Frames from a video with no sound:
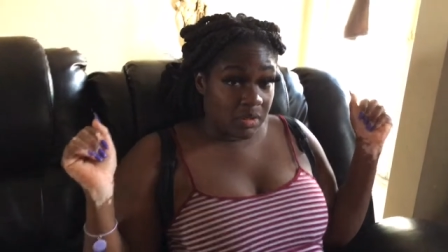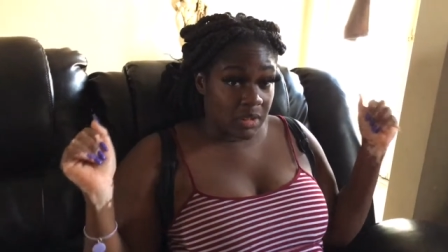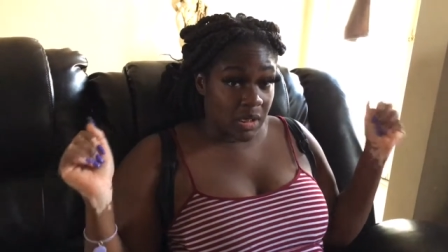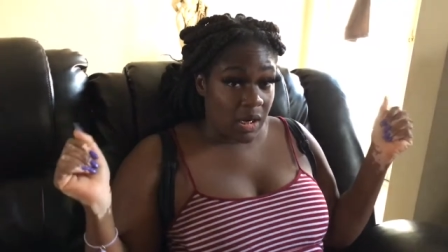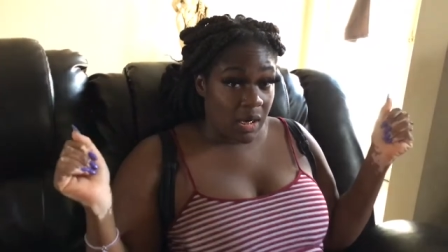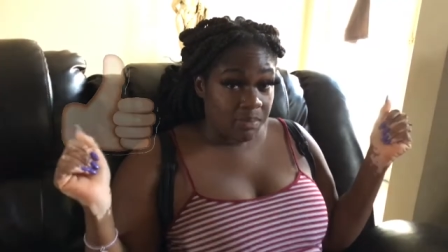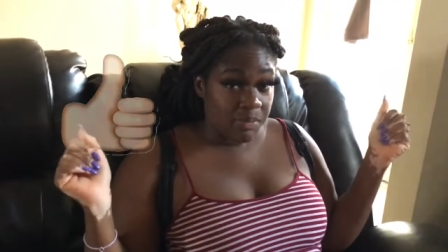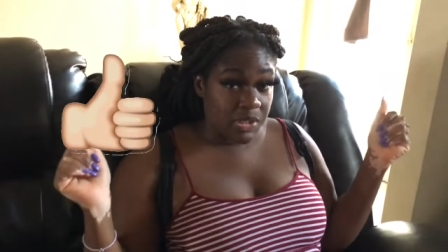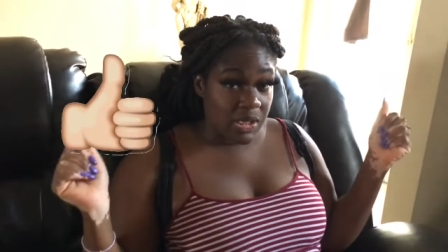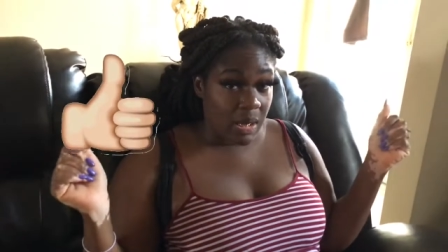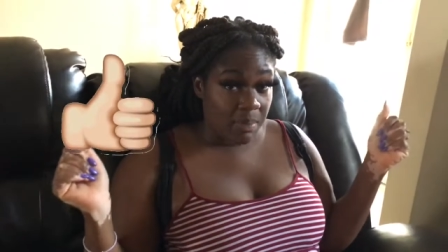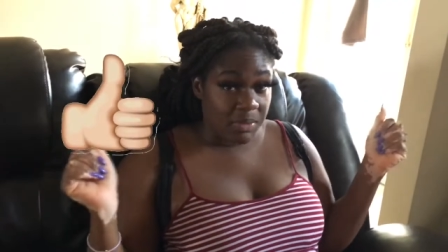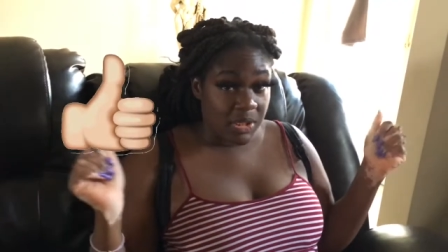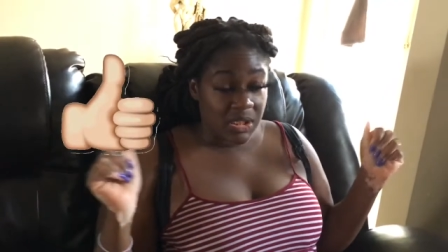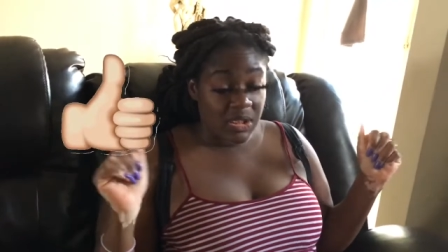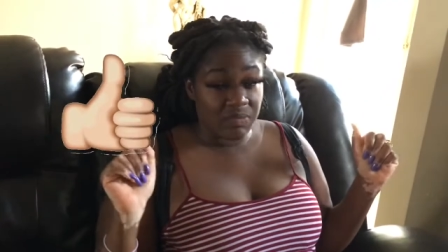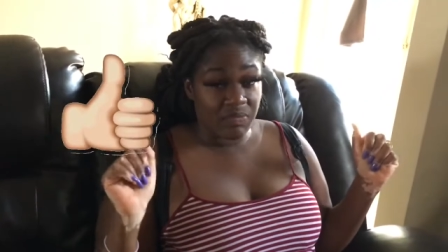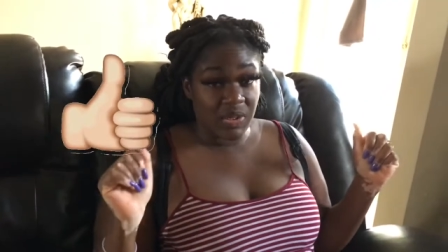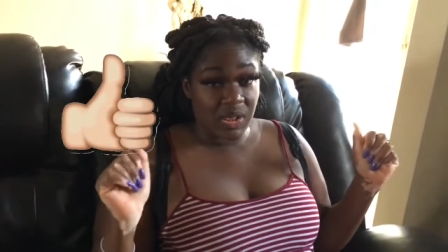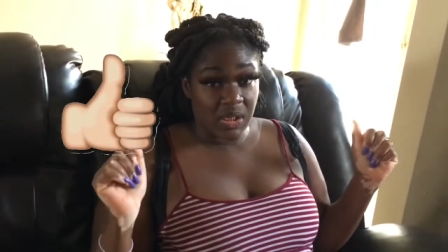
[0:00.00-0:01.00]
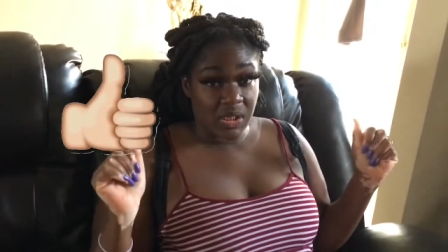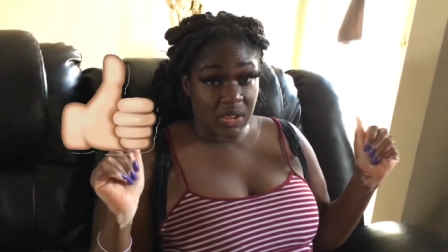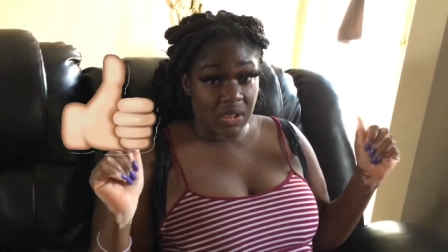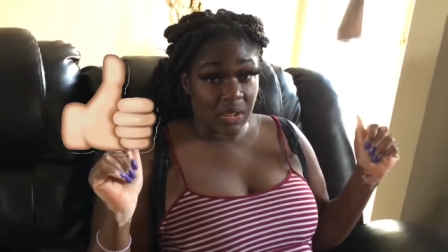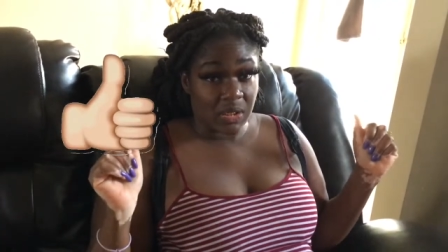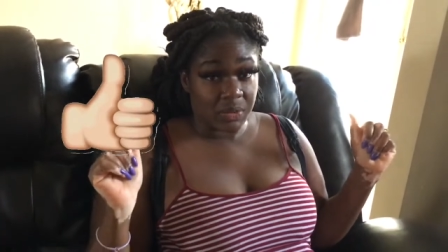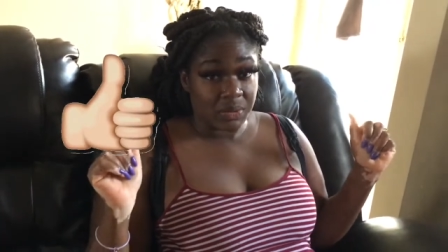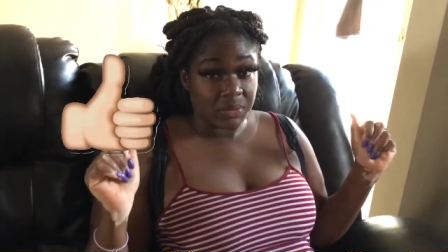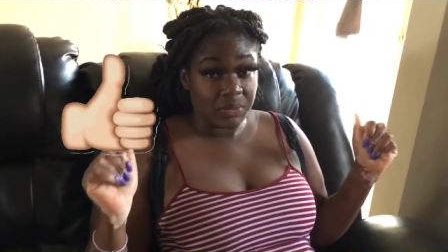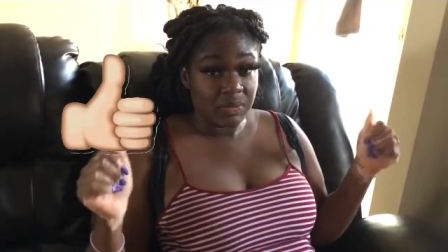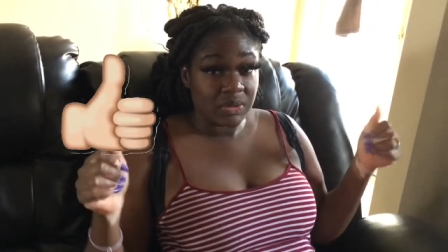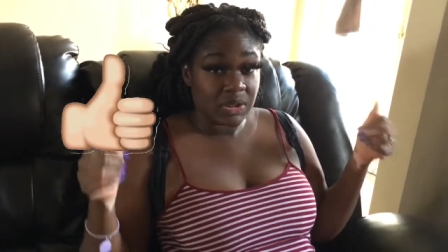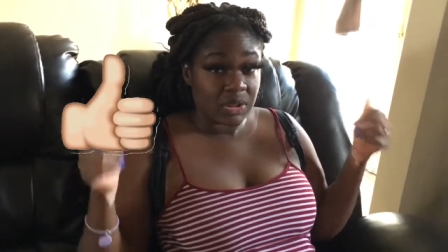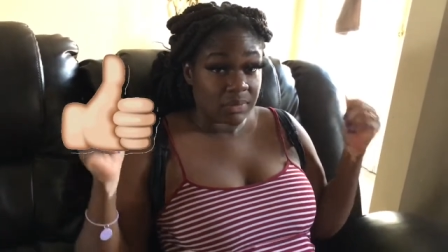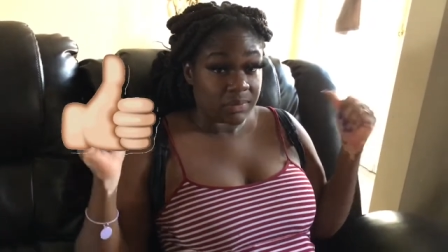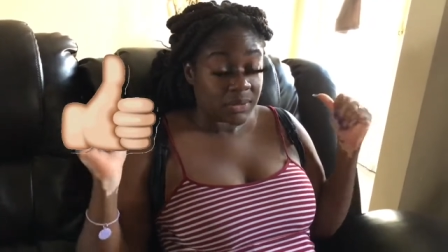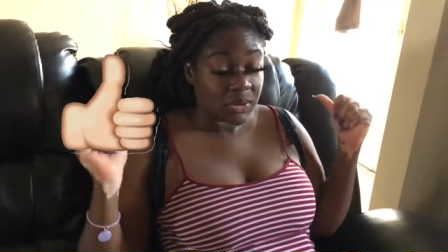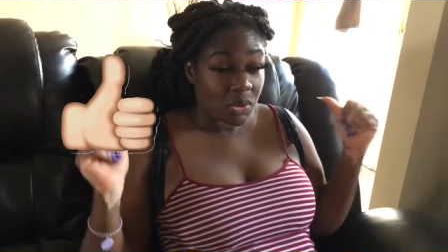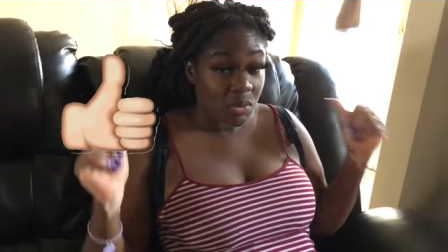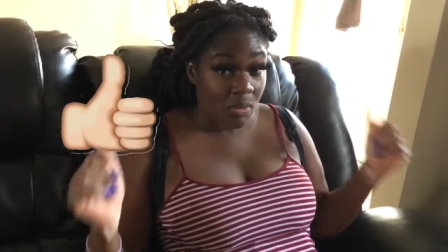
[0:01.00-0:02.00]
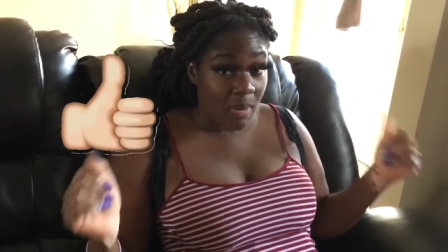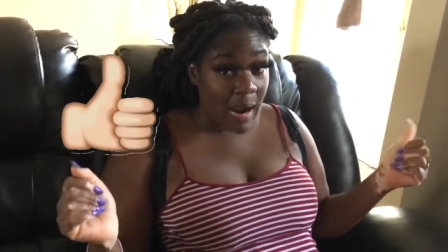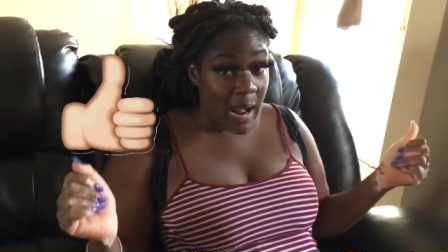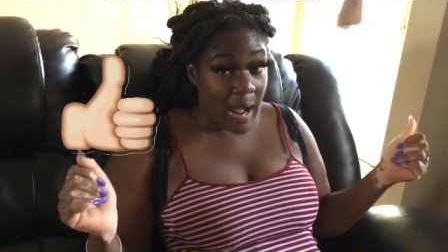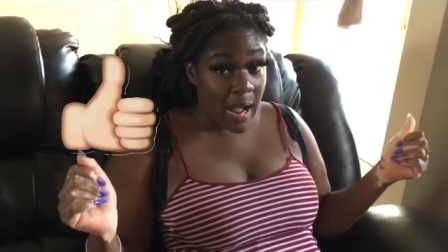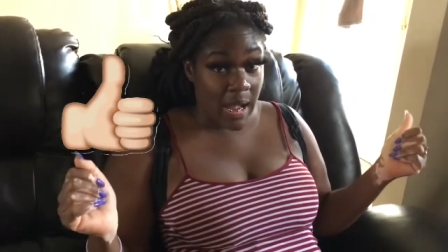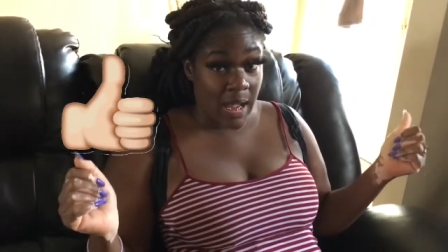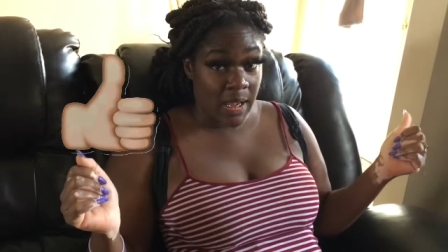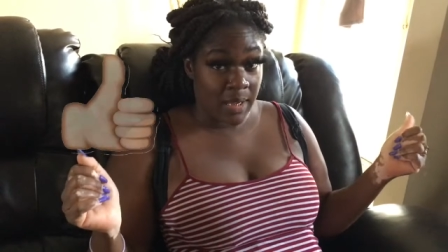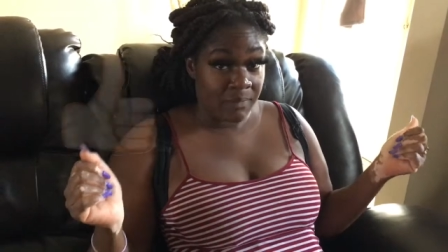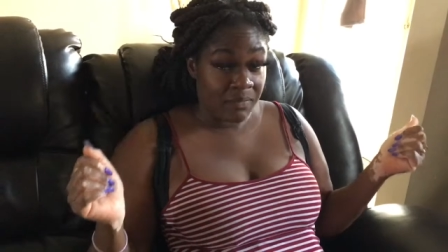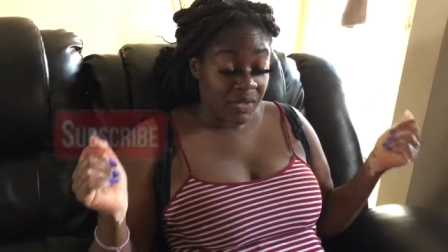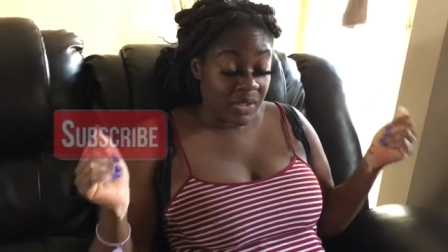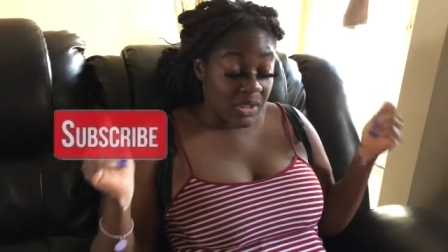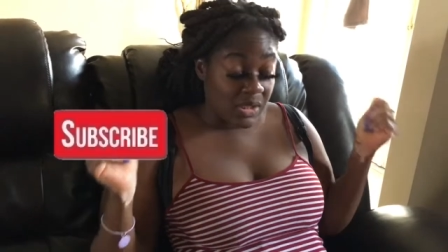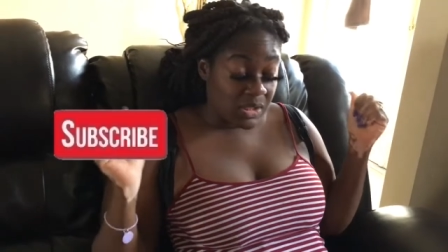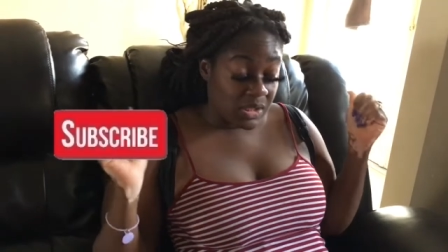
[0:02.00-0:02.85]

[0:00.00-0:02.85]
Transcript: thumbs up this video, subscribe,